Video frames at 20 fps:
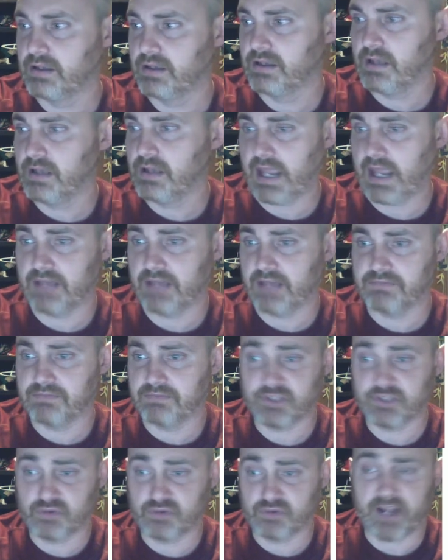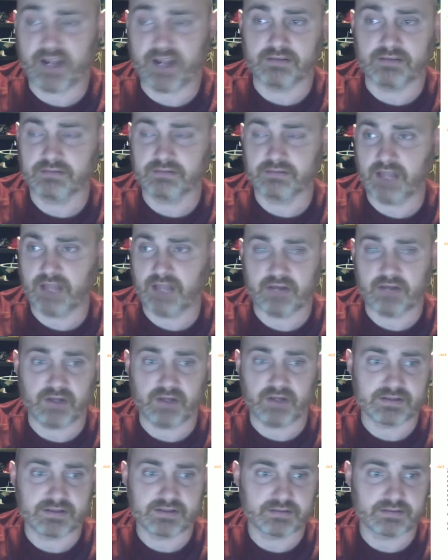and just run it, and it
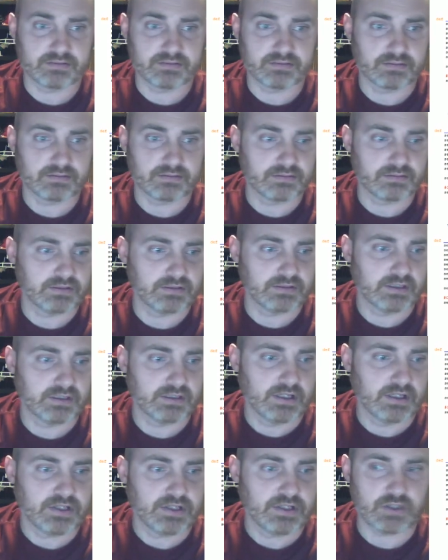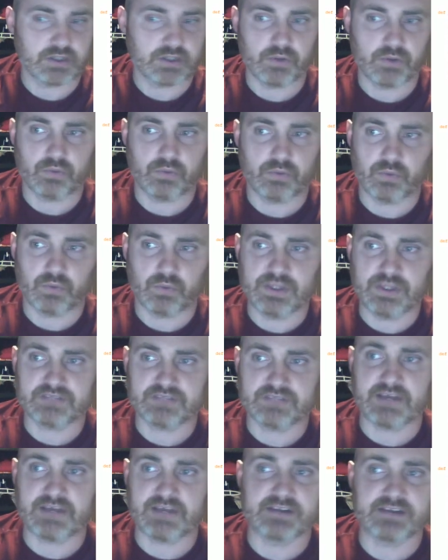runs. So when this
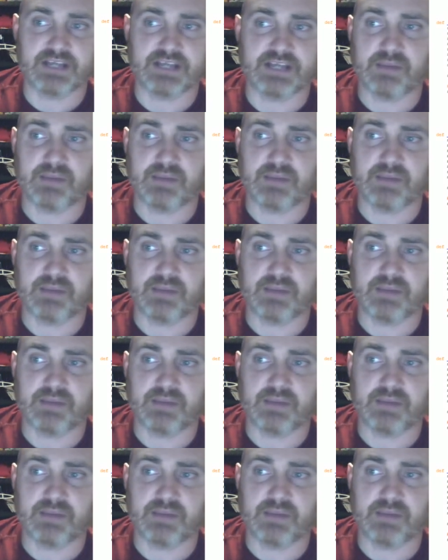fires up, my